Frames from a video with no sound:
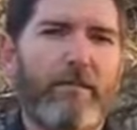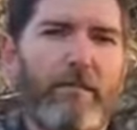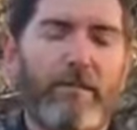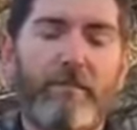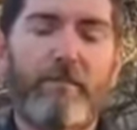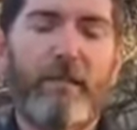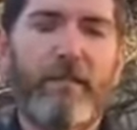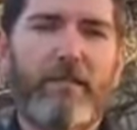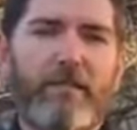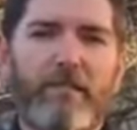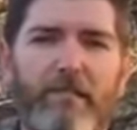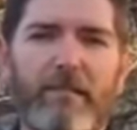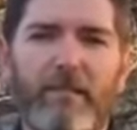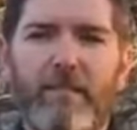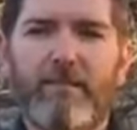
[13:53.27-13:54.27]
these
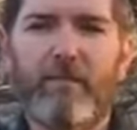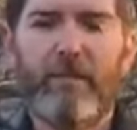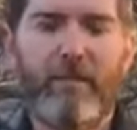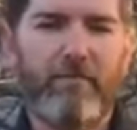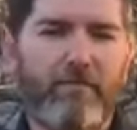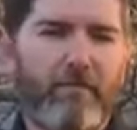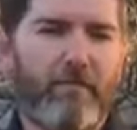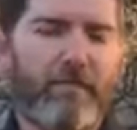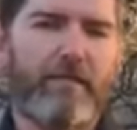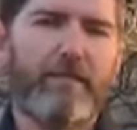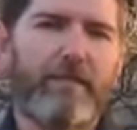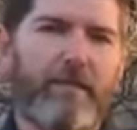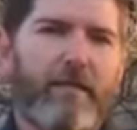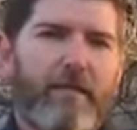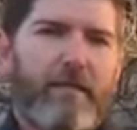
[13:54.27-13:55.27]
pensions and these
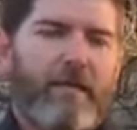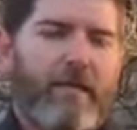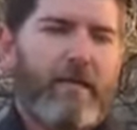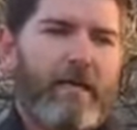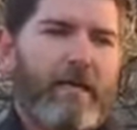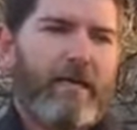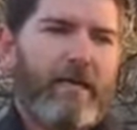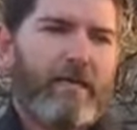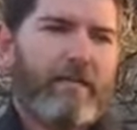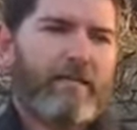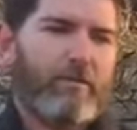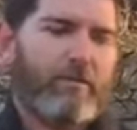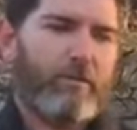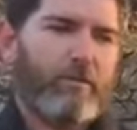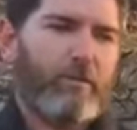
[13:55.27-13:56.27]
benefits, and now these
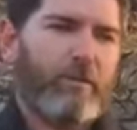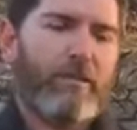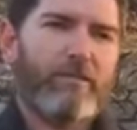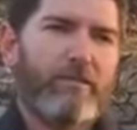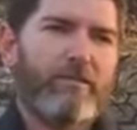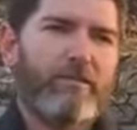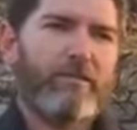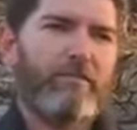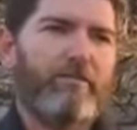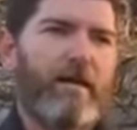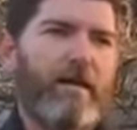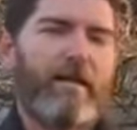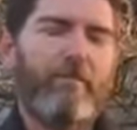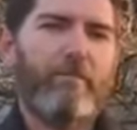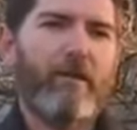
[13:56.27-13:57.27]
corporations are
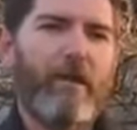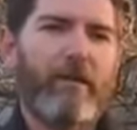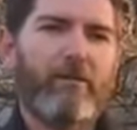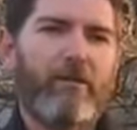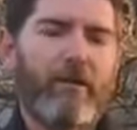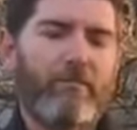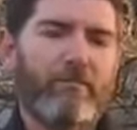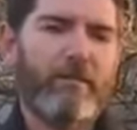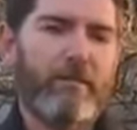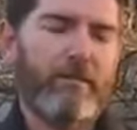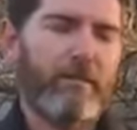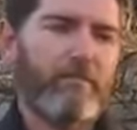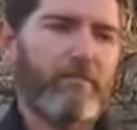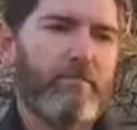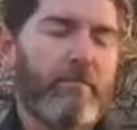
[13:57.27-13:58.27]
filing
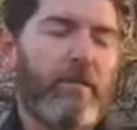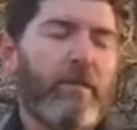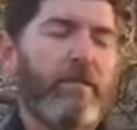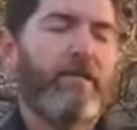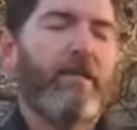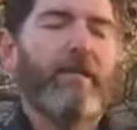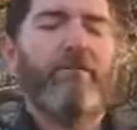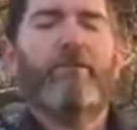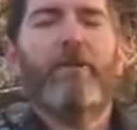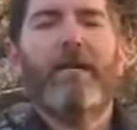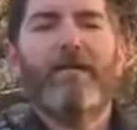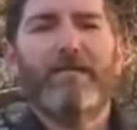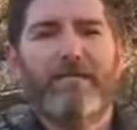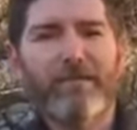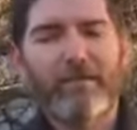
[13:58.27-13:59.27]
bankruptcy, yet
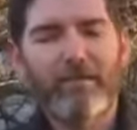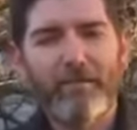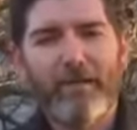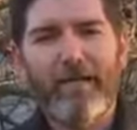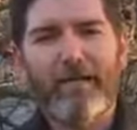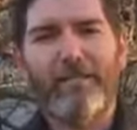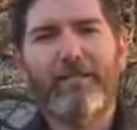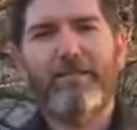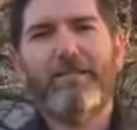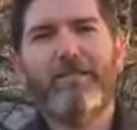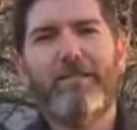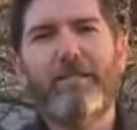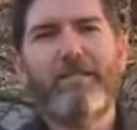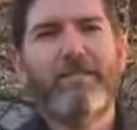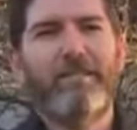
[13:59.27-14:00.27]
while still paying their
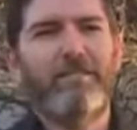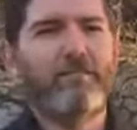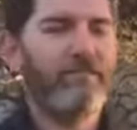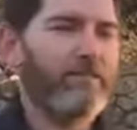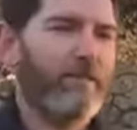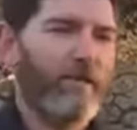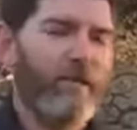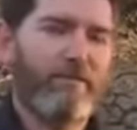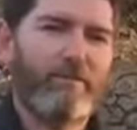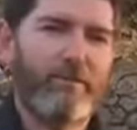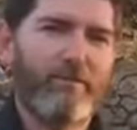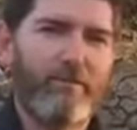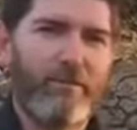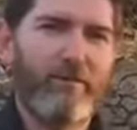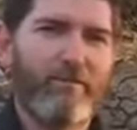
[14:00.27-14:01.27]
executives up to
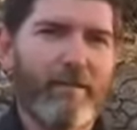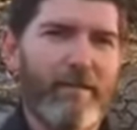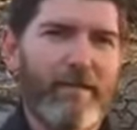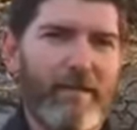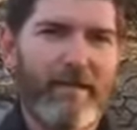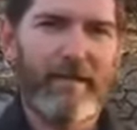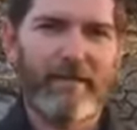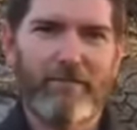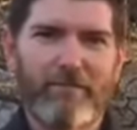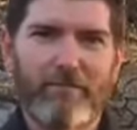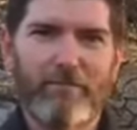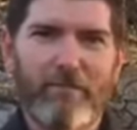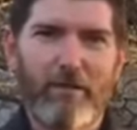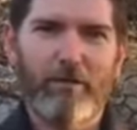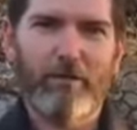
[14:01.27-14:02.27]
$12 million
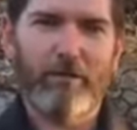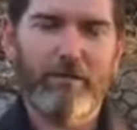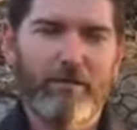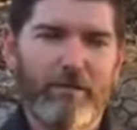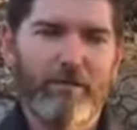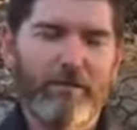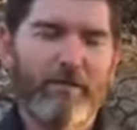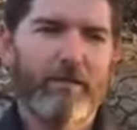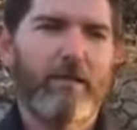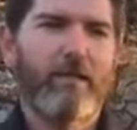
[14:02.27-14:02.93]
in bonuses